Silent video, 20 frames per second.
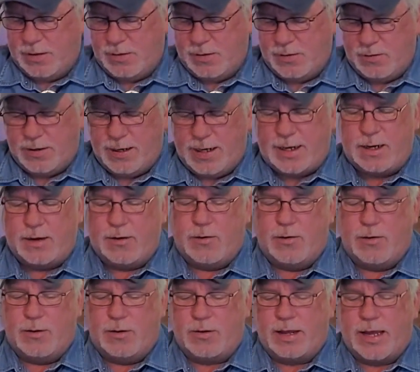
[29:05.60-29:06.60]
Wow.
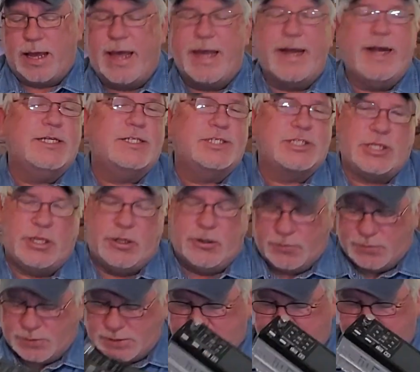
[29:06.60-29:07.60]
Okay, and it's used.